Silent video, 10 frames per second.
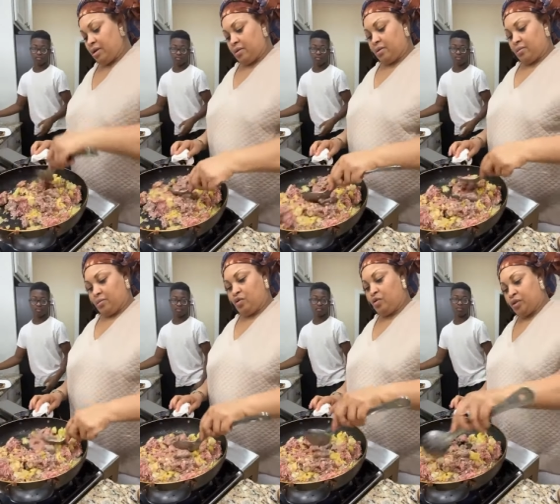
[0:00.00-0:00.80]
you can
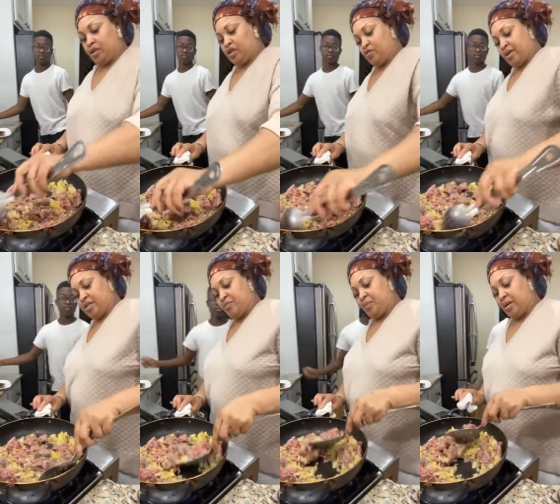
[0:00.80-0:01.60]
use
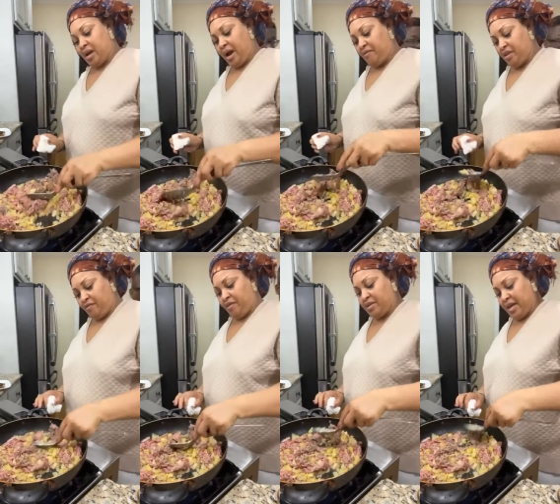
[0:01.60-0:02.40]
this recipe. They
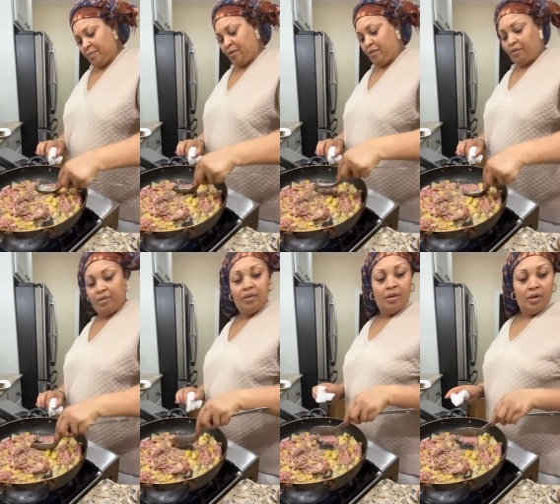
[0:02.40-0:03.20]
have different type
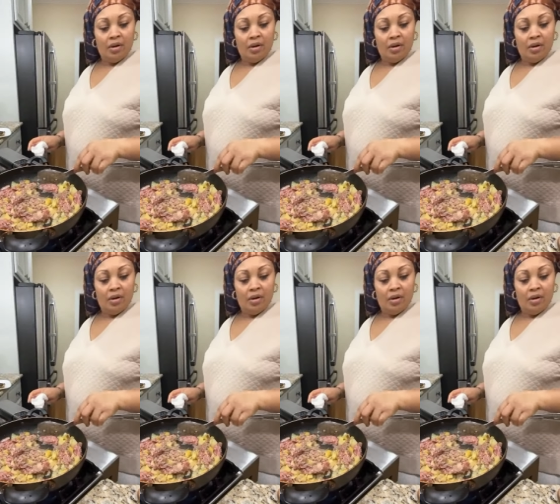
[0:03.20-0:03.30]
of,